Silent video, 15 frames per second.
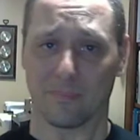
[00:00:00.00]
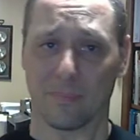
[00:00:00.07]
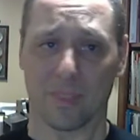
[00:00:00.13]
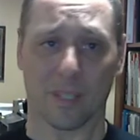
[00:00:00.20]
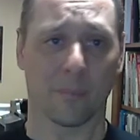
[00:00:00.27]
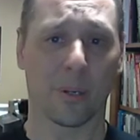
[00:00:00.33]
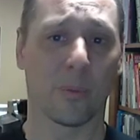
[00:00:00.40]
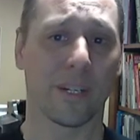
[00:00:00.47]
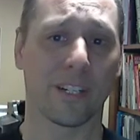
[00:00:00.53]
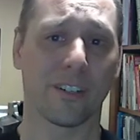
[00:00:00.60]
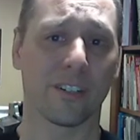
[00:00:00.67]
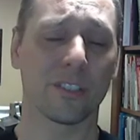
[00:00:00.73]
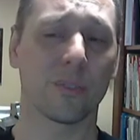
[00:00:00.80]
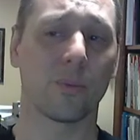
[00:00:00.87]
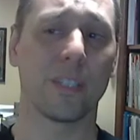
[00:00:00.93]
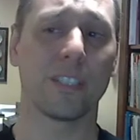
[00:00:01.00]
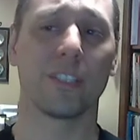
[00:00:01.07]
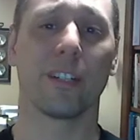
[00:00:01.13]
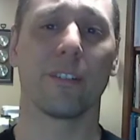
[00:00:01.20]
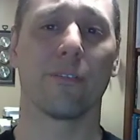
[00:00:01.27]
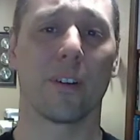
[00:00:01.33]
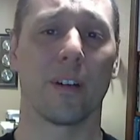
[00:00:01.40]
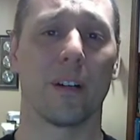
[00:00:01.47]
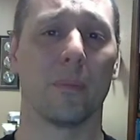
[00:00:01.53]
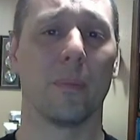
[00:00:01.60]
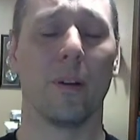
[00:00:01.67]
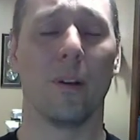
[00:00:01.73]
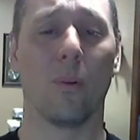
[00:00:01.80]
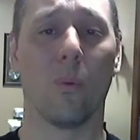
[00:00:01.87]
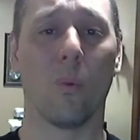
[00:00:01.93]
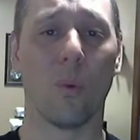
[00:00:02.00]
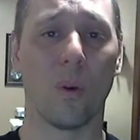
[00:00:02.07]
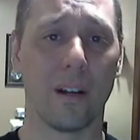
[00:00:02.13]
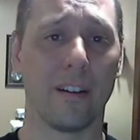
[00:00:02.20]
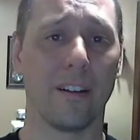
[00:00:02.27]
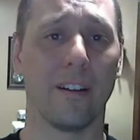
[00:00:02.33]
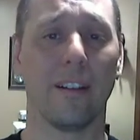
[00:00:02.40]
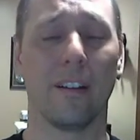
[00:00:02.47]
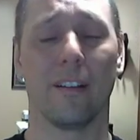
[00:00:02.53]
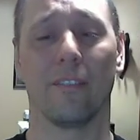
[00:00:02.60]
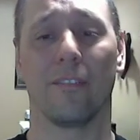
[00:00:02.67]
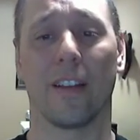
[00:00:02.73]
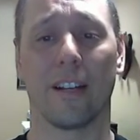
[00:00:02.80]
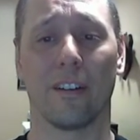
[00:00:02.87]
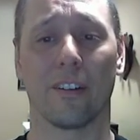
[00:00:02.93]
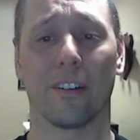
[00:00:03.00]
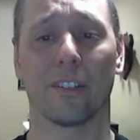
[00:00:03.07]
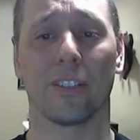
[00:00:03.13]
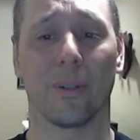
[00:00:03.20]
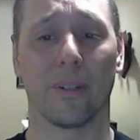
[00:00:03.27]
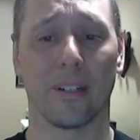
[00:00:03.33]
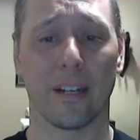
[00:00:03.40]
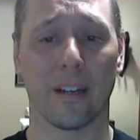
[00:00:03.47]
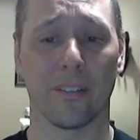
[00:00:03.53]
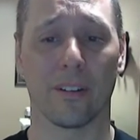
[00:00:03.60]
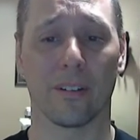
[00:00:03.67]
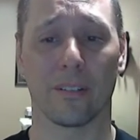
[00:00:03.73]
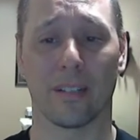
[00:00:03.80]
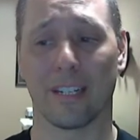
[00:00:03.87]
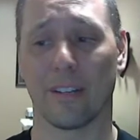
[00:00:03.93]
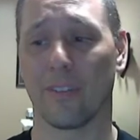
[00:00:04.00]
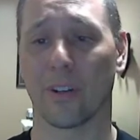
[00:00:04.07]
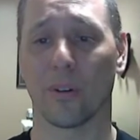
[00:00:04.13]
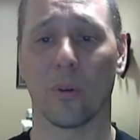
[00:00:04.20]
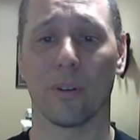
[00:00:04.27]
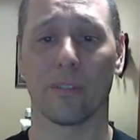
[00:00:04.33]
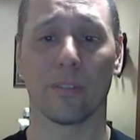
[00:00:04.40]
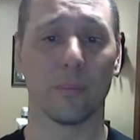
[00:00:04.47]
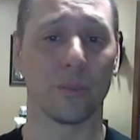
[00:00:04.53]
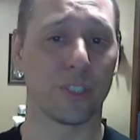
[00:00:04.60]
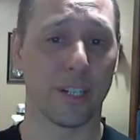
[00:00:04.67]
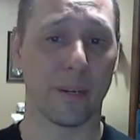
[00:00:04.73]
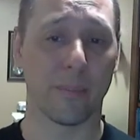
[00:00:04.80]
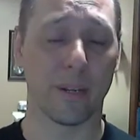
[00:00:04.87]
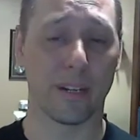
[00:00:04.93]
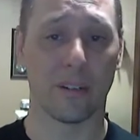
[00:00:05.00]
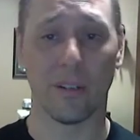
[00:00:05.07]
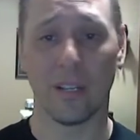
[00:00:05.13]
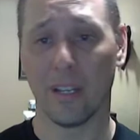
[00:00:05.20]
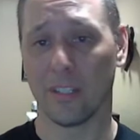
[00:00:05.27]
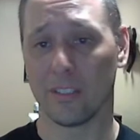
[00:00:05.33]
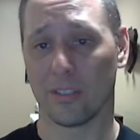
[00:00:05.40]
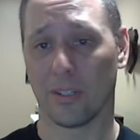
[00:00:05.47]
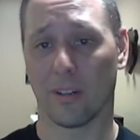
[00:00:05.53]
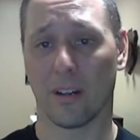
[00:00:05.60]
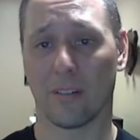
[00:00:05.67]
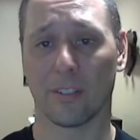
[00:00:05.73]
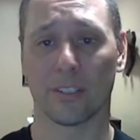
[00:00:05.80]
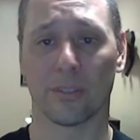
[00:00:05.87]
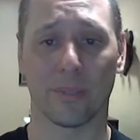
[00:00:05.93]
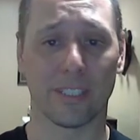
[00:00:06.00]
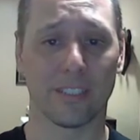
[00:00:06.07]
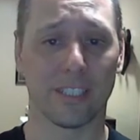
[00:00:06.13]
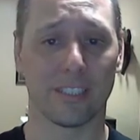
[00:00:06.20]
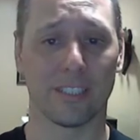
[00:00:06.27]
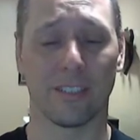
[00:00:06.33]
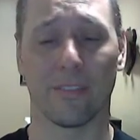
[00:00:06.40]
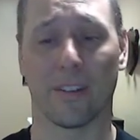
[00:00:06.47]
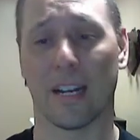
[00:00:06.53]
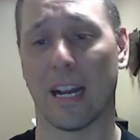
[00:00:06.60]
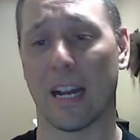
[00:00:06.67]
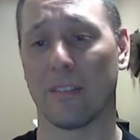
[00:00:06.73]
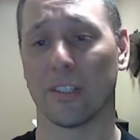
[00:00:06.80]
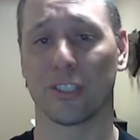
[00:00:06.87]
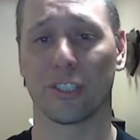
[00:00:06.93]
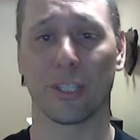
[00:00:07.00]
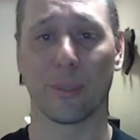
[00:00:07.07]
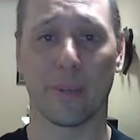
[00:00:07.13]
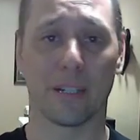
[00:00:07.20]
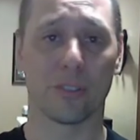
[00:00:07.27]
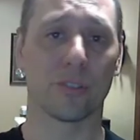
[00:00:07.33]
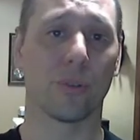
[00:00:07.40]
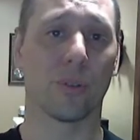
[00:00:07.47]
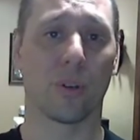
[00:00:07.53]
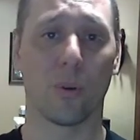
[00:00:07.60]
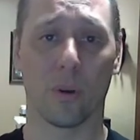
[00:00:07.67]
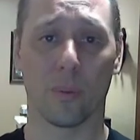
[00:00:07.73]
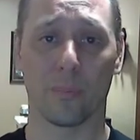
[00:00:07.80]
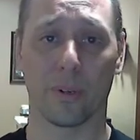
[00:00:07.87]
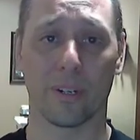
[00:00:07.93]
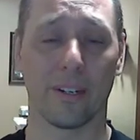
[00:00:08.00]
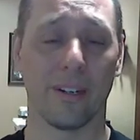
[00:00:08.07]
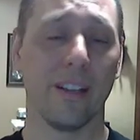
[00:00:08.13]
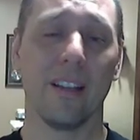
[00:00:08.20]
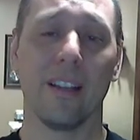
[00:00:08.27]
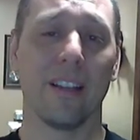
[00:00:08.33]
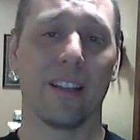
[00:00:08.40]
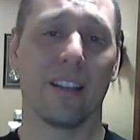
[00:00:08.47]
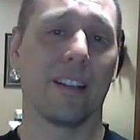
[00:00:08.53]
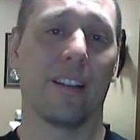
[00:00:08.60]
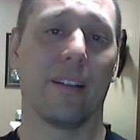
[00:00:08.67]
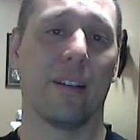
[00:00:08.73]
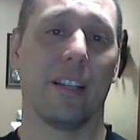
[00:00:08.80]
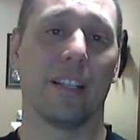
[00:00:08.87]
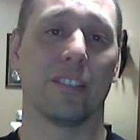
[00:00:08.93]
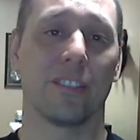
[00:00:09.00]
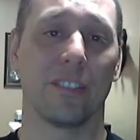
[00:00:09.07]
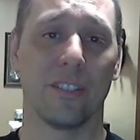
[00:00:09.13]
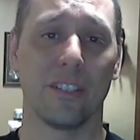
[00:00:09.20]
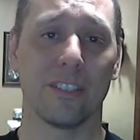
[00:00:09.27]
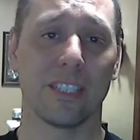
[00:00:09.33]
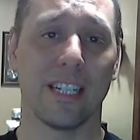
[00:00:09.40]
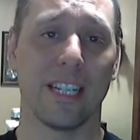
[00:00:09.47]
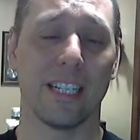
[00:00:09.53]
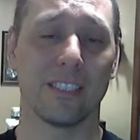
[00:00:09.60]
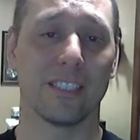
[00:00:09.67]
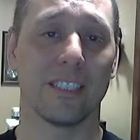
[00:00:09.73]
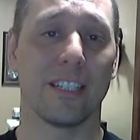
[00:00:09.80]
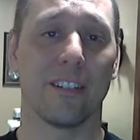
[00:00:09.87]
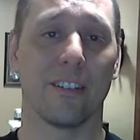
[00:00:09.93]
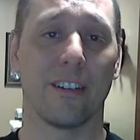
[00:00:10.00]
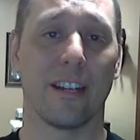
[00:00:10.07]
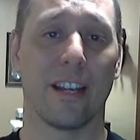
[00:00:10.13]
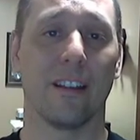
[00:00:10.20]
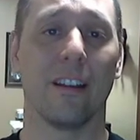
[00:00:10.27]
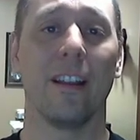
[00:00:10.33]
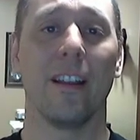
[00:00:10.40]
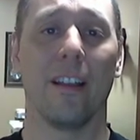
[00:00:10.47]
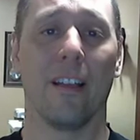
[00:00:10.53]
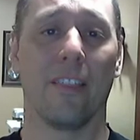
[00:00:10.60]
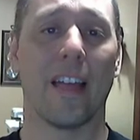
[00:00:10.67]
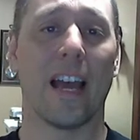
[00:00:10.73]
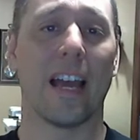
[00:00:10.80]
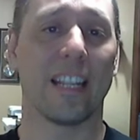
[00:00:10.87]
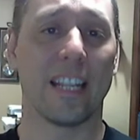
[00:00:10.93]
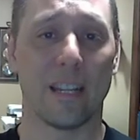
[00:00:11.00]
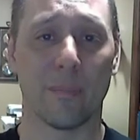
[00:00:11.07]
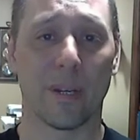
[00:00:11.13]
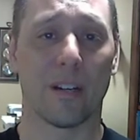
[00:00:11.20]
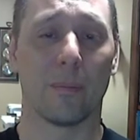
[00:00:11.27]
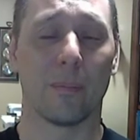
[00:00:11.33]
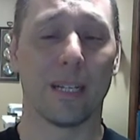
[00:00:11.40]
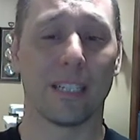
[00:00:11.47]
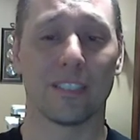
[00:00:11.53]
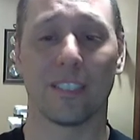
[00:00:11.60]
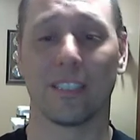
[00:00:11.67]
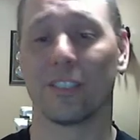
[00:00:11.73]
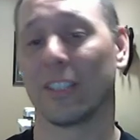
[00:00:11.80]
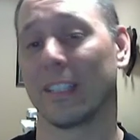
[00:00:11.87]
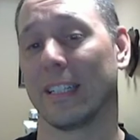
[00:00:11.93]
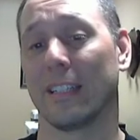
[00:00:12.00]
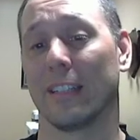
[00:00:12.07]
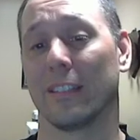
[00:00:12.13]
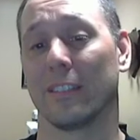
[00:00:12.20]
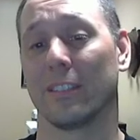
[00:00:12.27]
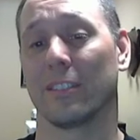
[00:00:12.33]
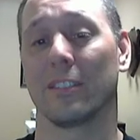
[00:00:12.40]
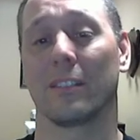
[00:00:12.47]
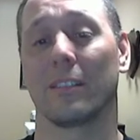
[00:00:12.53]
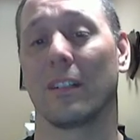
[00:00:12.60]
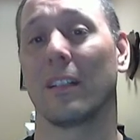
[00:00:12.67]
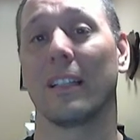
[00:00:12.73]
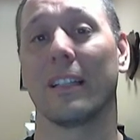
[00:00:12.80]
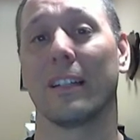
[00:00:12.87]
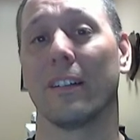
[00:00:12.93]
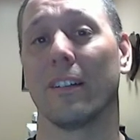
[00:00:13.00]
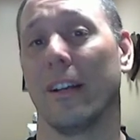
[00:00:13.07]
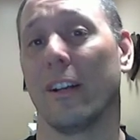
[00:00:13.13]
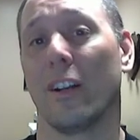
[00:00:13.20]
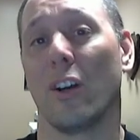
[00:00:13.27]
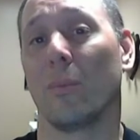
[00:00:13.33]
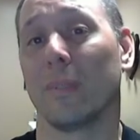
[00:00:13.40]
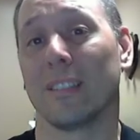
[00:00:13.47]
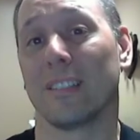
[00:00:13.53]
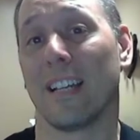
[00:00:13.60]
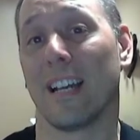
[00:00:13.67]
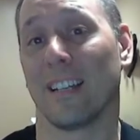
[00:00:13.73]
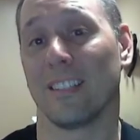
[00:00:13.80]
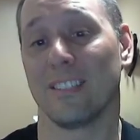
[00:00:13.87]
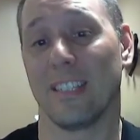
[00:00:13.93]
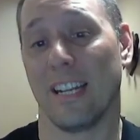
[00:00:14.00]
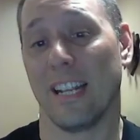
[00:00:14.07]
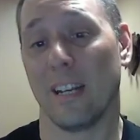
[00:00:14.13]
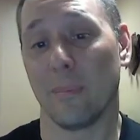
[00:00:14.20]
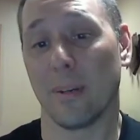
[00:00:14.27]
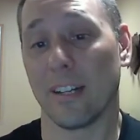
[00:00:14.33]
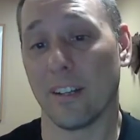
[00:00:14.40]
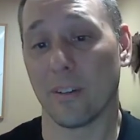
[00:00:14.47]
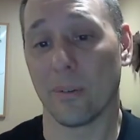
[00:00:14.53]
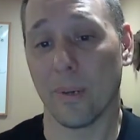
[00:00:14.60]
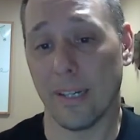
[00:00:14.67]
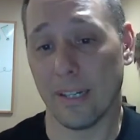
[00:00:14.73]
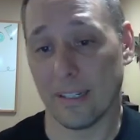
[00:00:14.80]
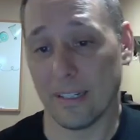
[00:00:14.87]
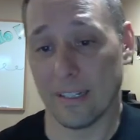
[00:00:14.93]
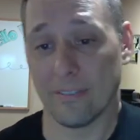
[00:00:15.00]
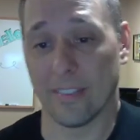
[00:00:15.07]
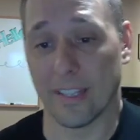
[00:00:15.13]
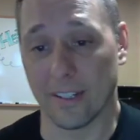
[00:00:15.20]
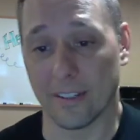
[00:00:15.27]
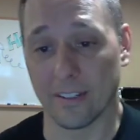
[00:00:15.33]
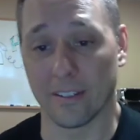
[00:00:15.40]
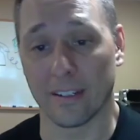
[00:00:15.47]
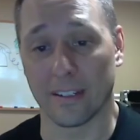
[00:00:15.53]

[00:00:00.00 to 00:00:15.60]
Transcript: but when you're switching from one vendor to another, like if you're going from Gmail to an Office 365 or Gmail to a corporate, as soon as it hits the internet, that email message is clear and open text, and anybody could read it if they could